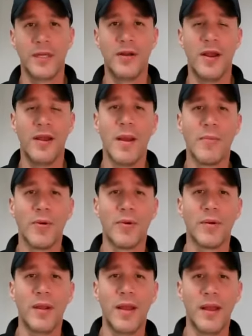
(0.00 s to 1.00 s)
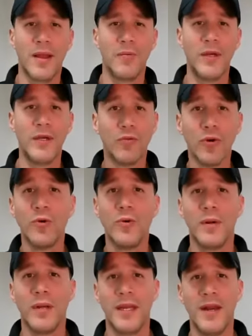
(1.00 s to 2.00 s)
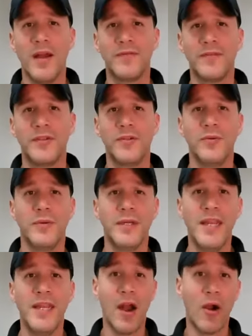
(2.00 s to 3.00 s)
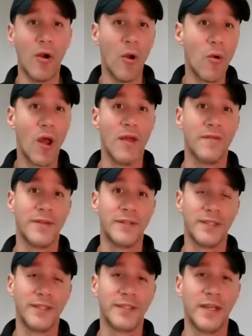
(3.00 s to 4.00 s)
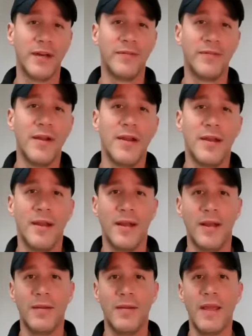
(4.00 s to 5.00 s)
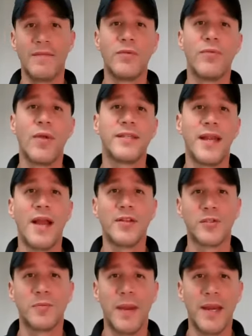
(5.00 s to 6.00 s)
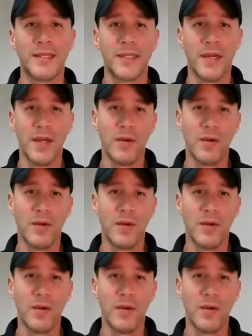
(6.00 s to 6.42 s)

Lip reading: I remember we grew enough to get our own office instead of having renting out space.